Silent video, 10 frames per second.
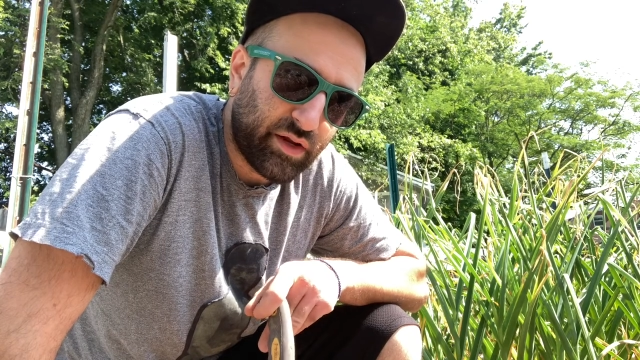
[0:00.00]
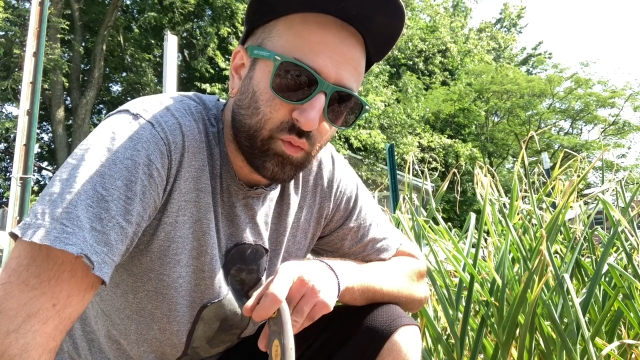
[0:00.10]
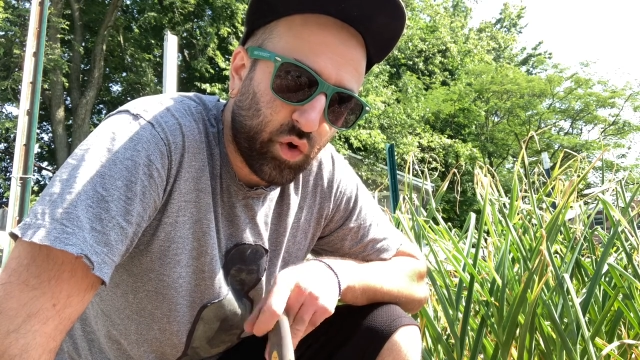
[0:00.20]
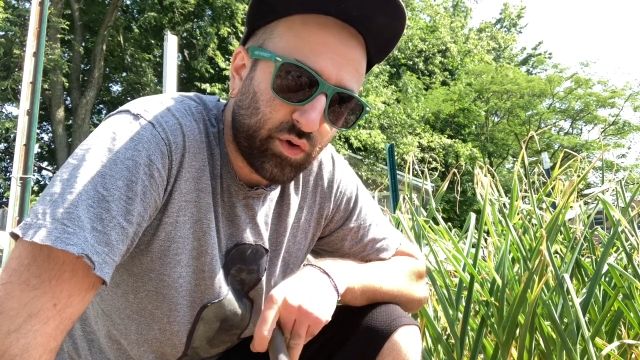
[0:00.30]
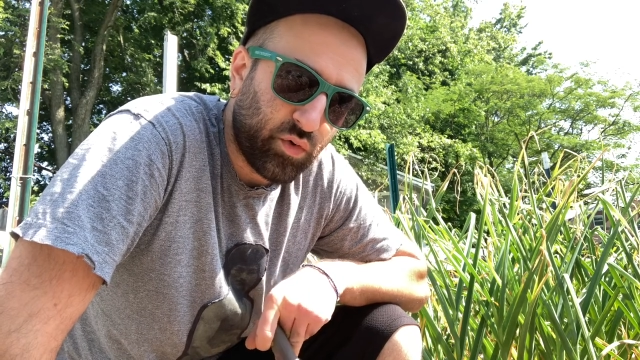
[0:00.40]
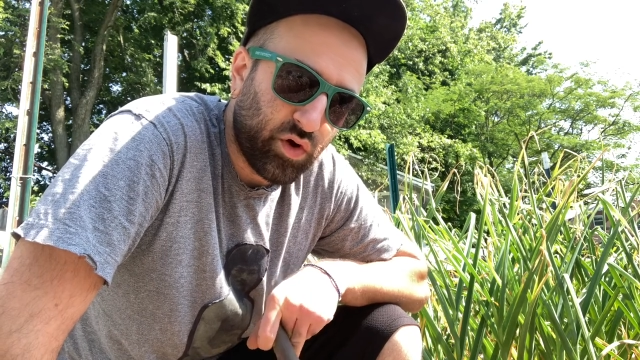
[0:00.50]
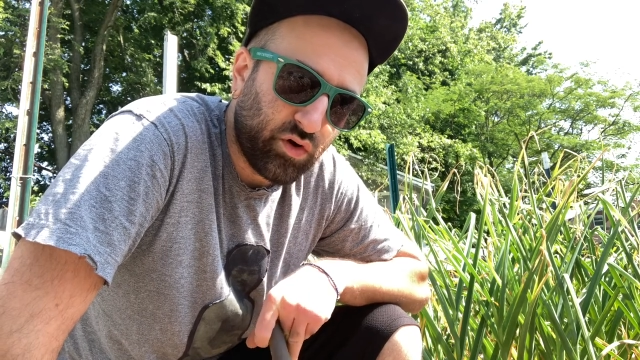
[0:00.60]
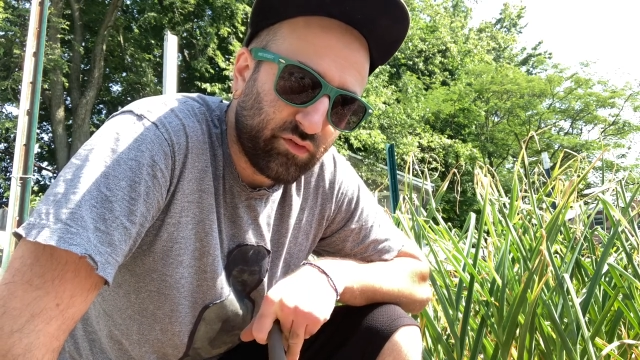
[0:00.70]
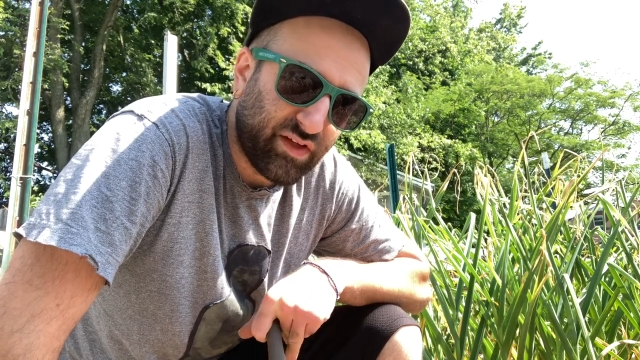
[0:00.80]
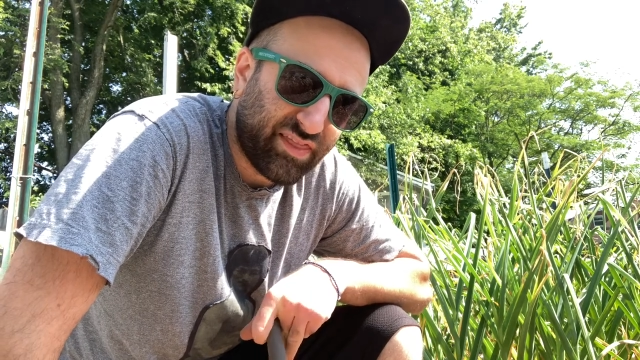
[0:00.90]
1 row
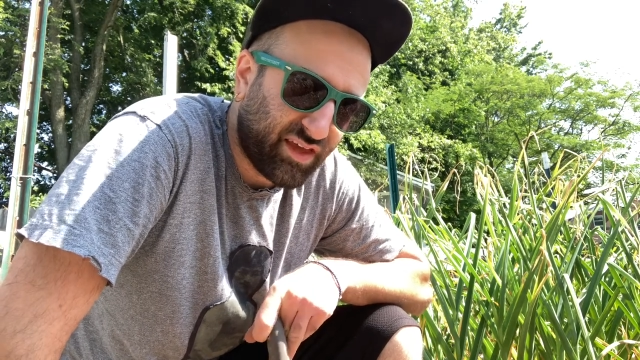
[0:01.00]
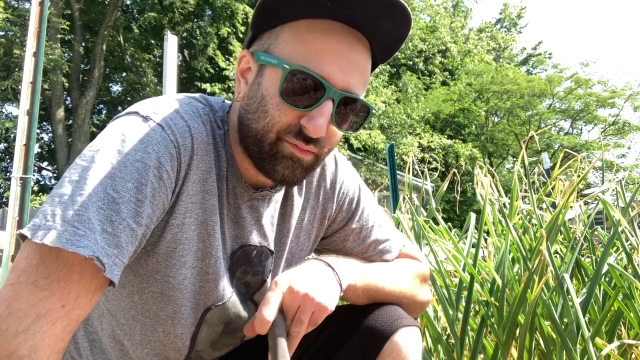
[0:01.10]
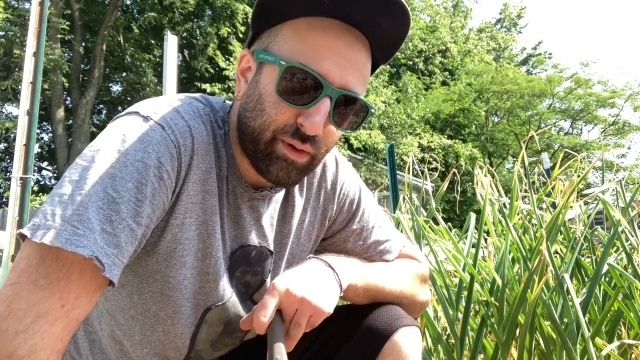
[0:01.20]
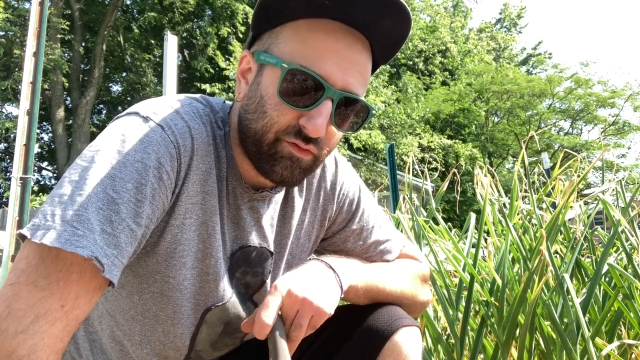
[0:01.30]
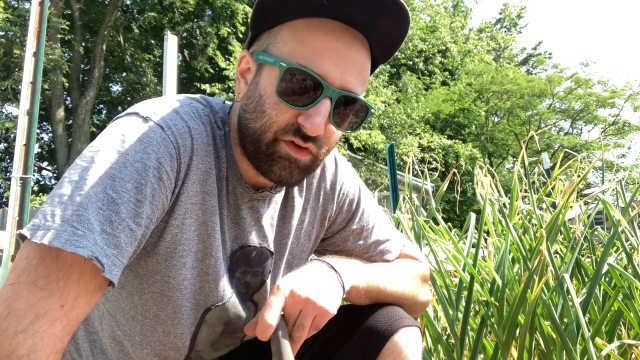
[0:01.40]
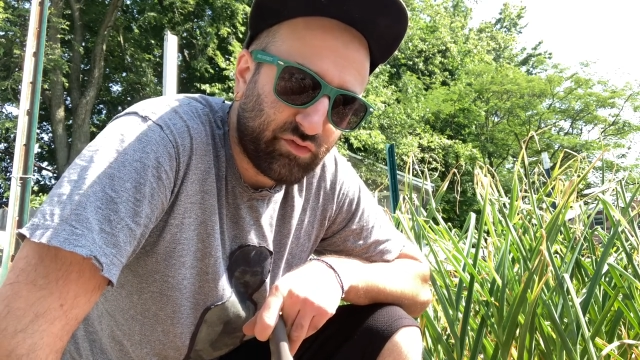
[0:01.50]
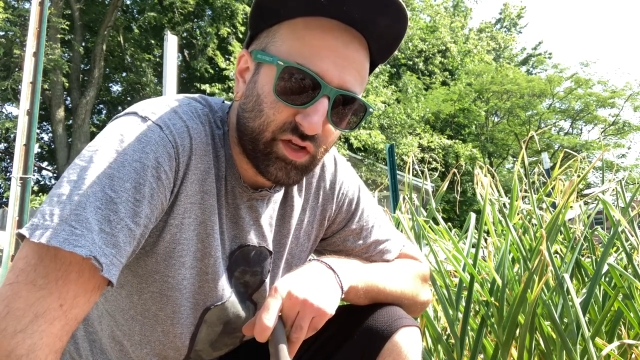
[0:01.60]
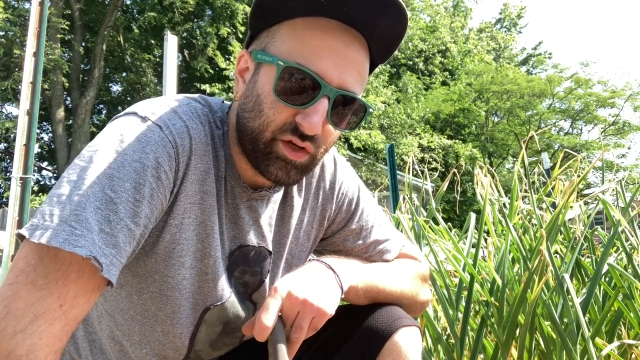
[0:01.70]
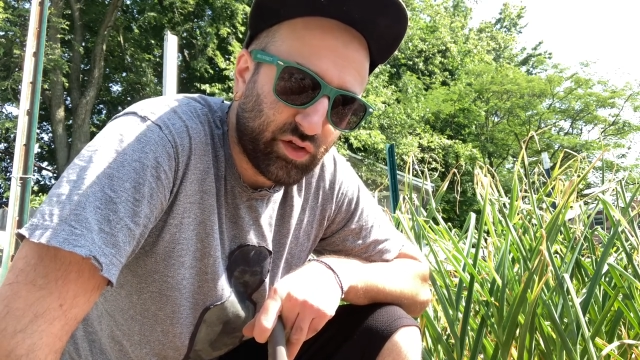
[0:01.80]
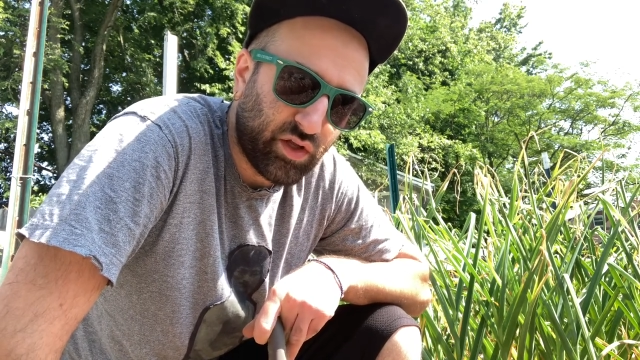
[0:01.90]
of I think about
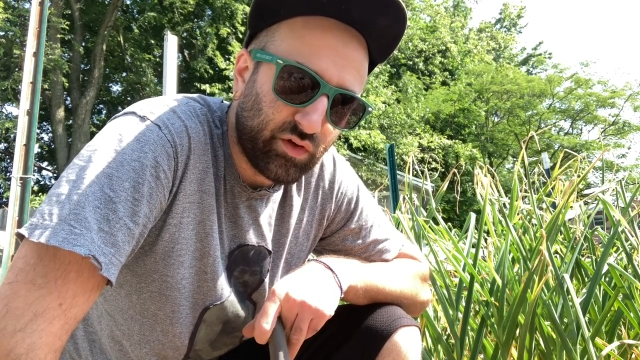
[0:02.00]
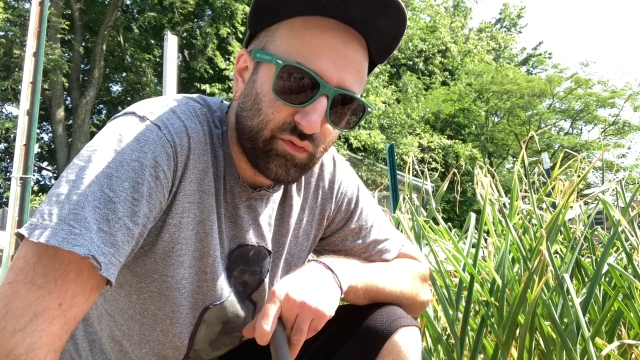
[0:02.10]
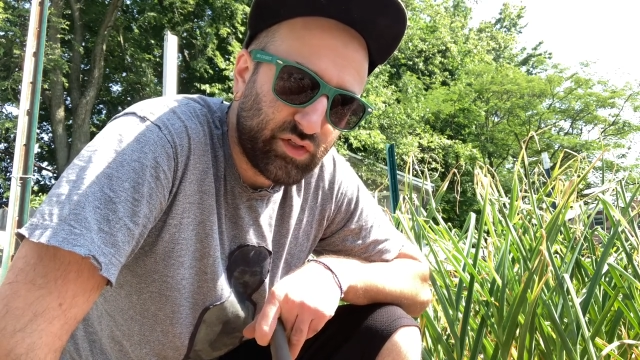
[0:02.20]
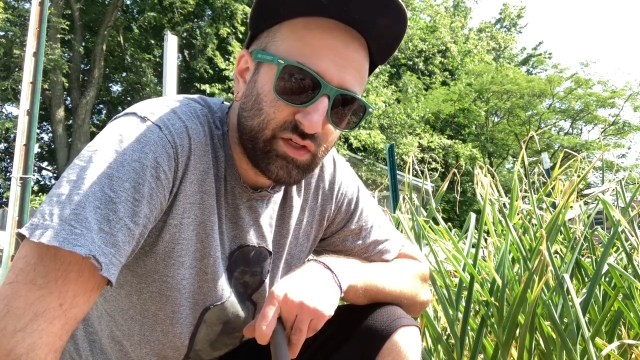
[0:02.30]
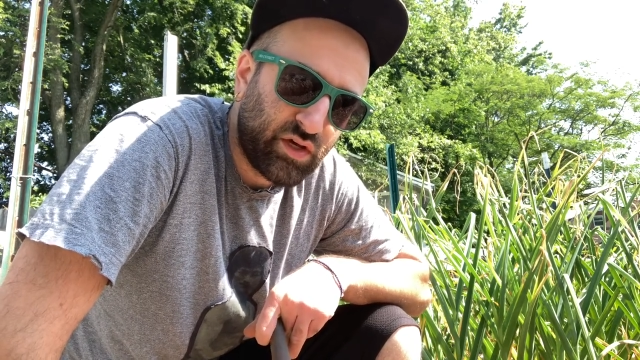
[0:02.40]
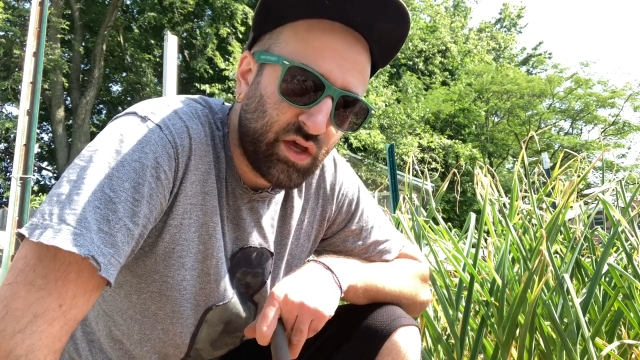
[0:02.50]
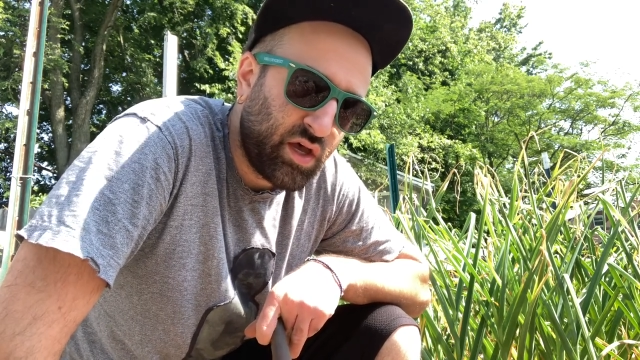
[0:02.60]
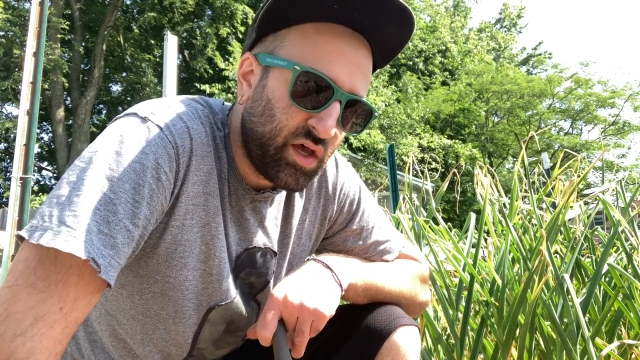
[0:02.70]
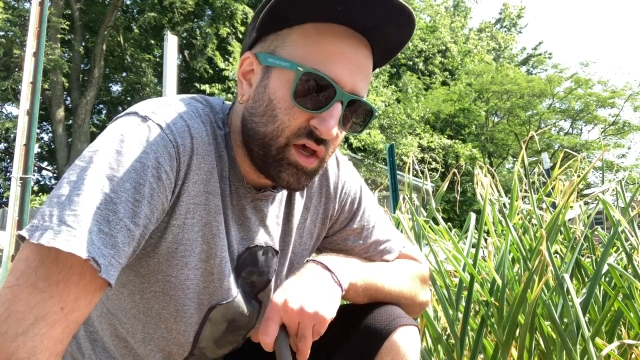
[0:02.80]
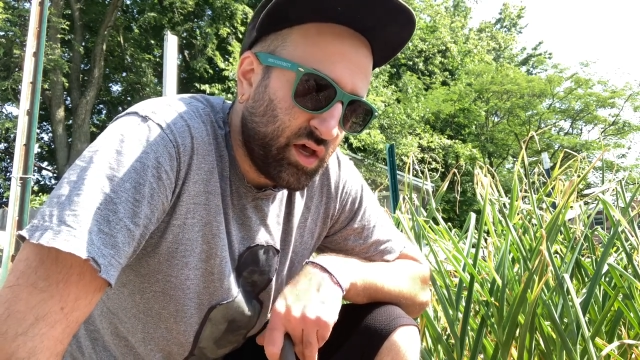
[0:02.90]
15 cloves.
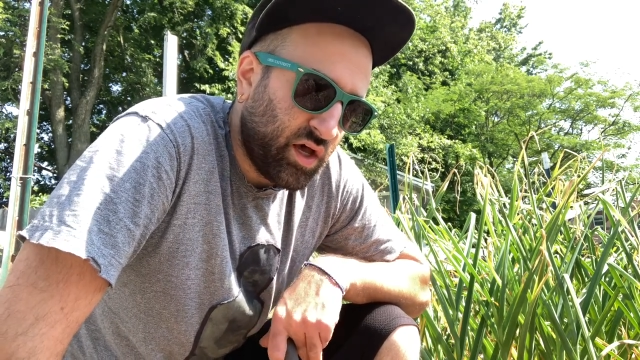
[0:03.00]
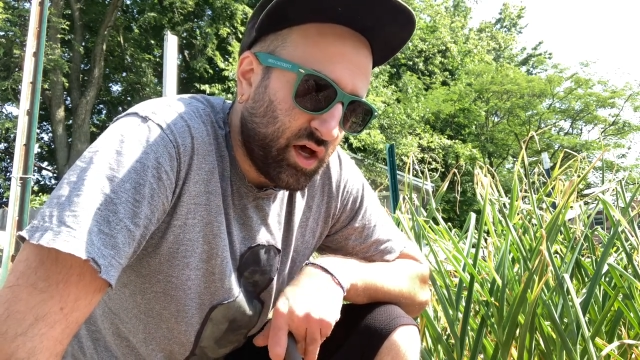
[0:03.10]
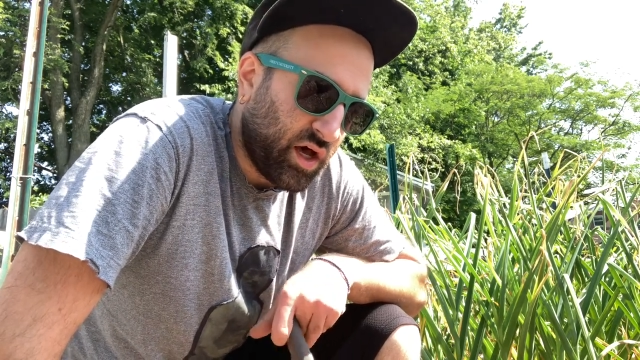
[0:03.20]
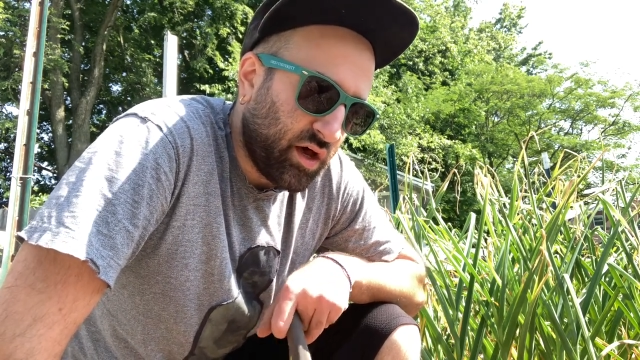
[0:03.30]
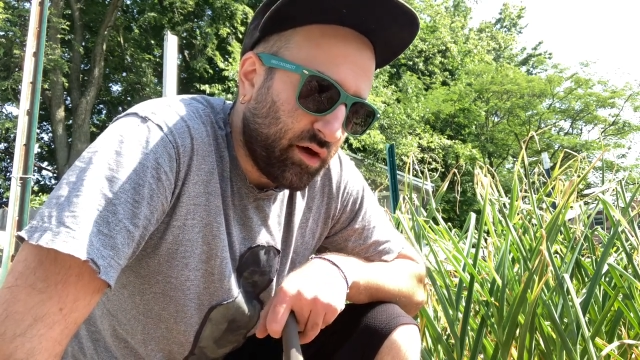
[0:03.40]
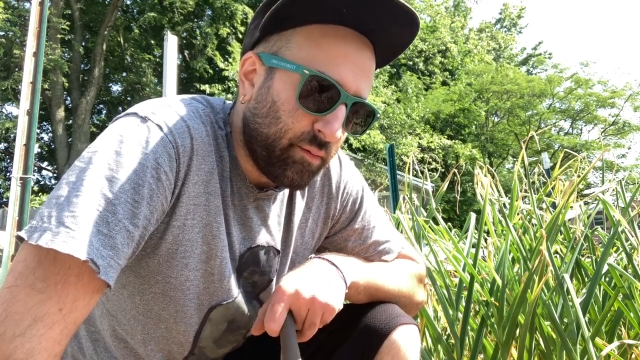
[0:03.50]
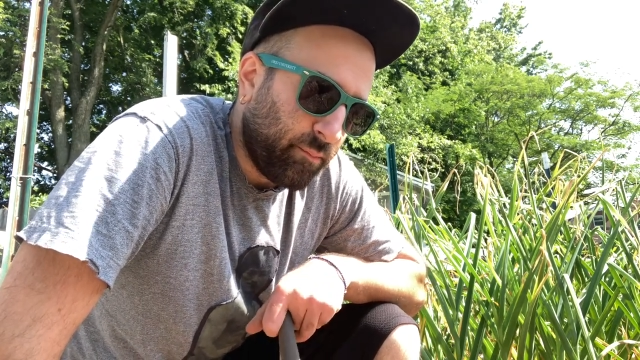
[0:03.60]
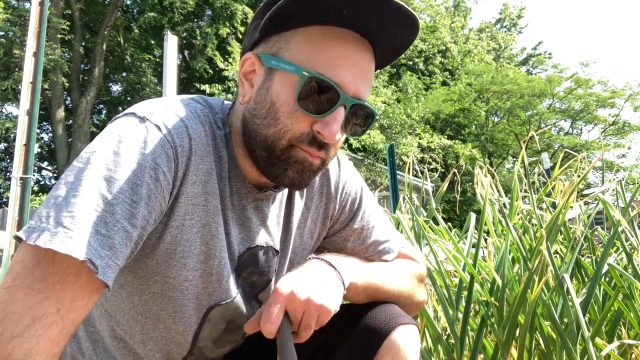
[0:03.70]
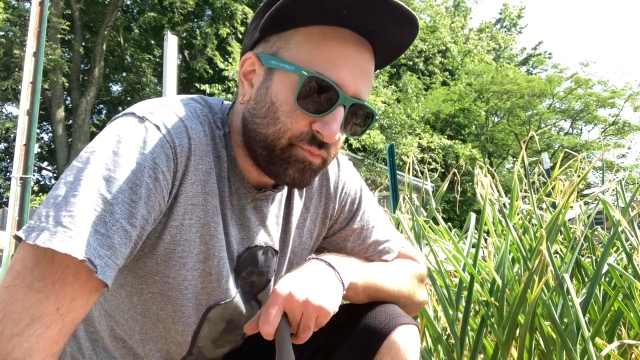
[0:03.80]
And